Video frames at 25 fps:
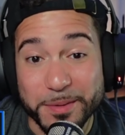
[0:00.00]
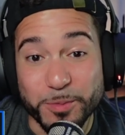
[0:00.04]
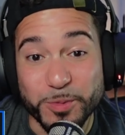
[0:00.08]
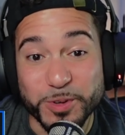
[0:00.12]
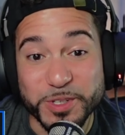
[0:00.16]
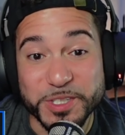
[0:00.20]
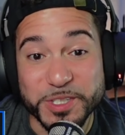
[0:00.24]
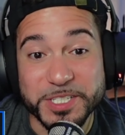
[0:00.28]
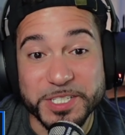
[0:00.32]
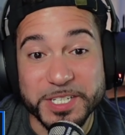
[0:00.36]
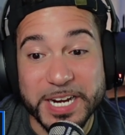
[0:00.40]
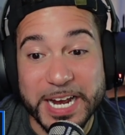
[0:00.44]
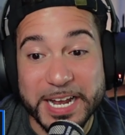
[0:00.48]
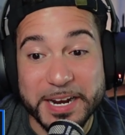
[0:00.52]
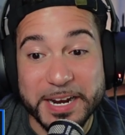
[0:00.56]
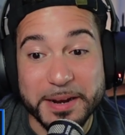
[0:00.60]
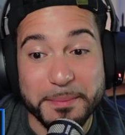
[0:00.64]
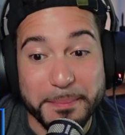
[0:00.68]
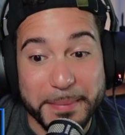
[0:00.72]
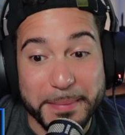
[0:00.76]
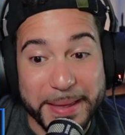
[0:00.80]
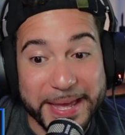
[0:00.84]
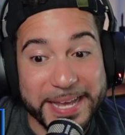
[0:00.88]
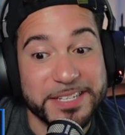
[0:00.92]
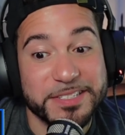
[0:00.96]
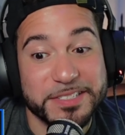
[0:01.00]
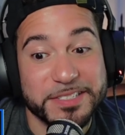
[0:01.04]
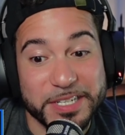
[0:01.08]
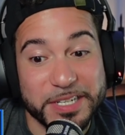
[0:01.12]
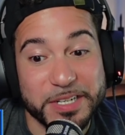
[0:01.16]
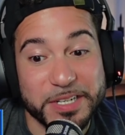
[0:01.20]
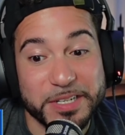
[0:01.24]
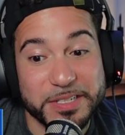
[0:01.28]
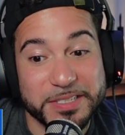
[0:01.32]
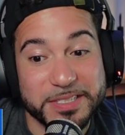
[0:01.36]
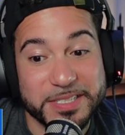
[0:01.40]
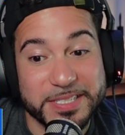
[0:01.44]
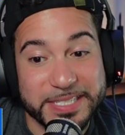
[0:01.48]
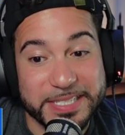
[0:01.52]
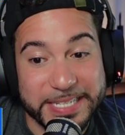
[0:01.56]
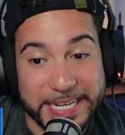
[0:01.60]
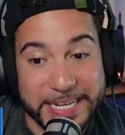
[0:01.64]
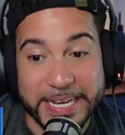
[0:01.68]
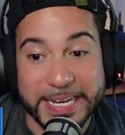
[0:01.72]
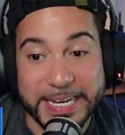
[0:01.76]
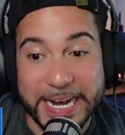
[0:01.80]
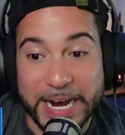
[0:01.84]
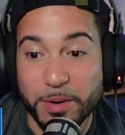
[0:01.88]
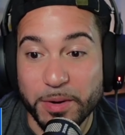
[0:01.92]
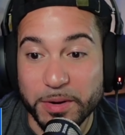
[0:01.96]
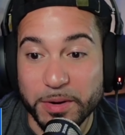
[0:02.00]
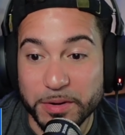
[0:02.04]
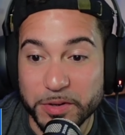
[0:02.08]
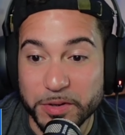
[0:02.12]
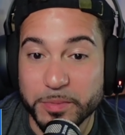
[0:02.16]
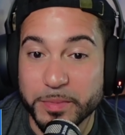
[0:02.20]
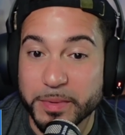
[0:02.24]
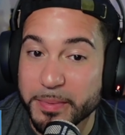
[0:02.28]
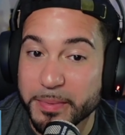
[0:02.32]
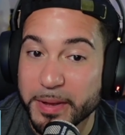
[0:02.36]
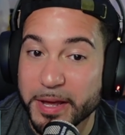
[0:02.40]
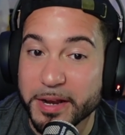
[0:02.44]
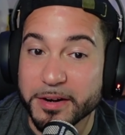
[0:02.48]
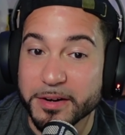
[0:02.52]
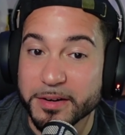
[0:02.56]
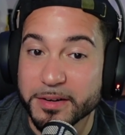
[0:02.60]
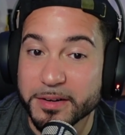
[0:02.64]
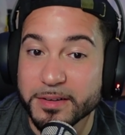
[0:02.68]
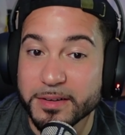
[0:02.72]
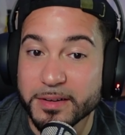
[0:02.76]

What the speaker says: which kind of makes it stand out a little bit better.